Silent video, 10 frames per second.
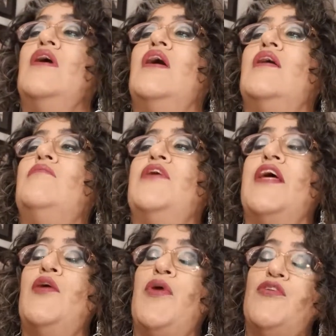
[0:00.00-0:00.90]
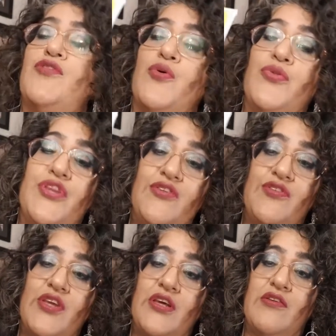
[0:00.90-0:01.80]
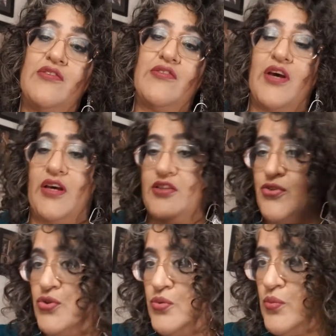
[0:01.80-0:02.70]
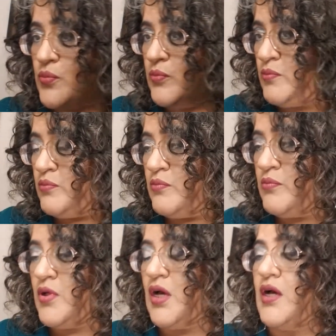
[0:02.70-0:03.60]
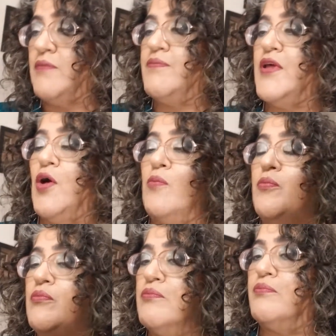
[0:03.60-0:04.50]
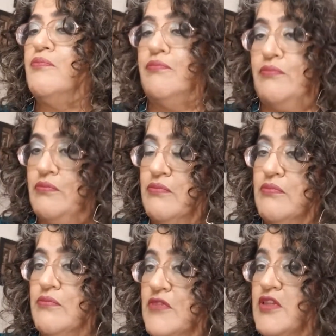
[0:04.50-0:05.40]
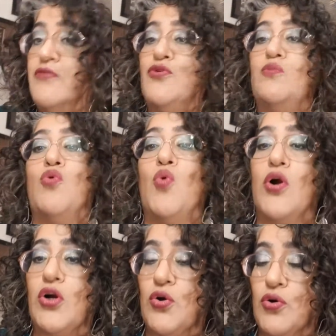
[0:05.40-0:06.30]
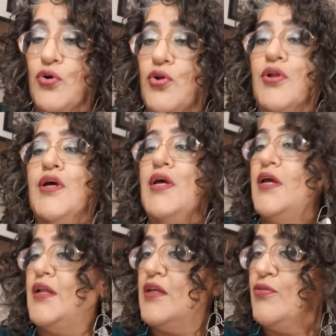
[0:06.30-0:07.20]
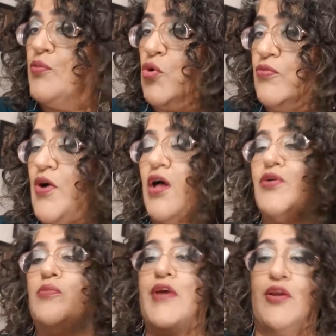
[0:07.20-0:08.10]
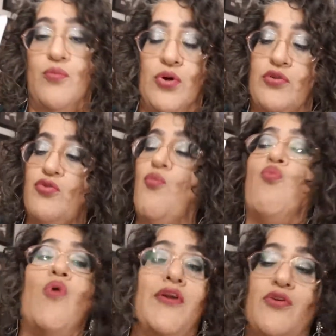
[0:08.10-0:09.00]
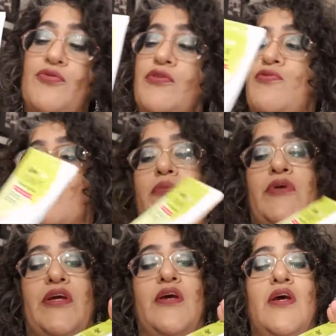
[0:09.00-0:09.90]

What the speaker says: But anyway, so this is help give you more curl and to give you more volume, and it works wonderfully for me.